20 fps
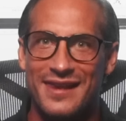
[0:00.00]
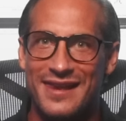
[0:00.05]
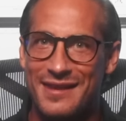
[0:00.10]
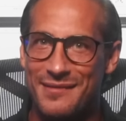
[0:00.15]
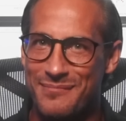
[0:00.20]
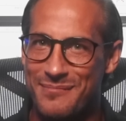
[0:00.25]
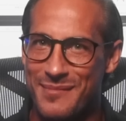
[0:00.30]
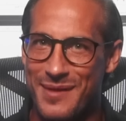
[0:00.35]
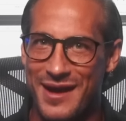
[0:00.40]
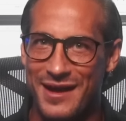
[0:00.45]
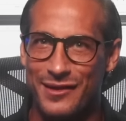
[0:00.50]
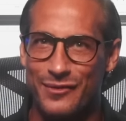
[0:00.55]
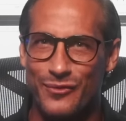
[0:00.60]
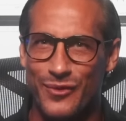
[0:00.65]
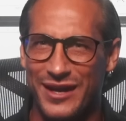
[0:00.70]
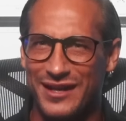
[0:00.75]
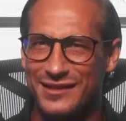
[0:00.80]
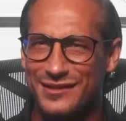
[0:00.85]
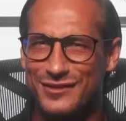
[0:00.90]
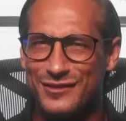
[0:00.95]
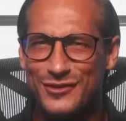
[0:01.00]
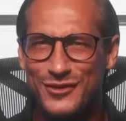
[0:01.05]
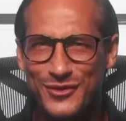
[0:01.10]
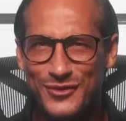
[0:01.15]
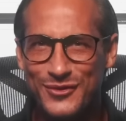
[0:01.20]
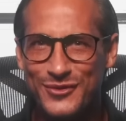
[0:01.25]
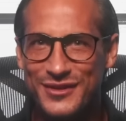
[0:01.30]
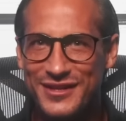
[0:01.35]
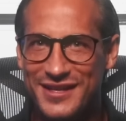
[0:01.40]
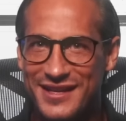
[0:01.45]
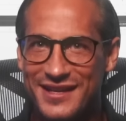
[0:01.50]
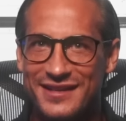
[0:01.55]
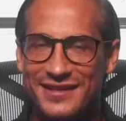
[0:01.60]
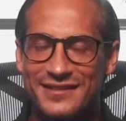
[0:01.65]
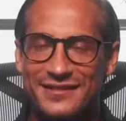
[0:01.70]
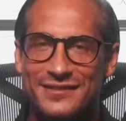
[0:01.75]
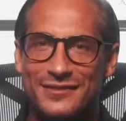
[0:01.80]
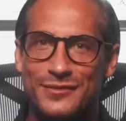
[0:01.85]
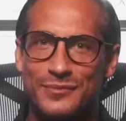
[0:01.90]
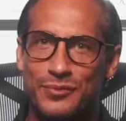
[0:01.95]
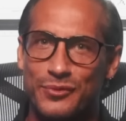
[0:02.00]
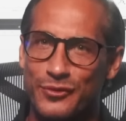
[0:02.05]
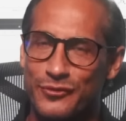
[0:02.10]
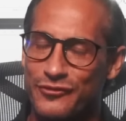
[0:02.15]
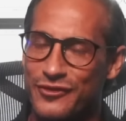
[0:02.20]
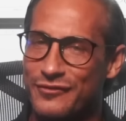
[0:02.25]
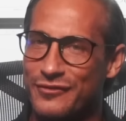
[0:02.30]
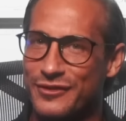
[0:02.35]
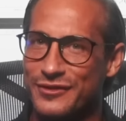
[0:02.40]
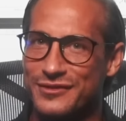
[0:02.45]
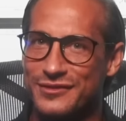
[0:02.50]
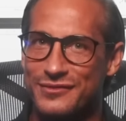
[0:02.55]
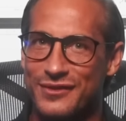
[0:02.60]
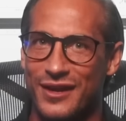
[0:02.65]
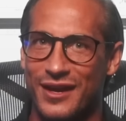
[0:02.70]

Lipman waited 2 years to prove he was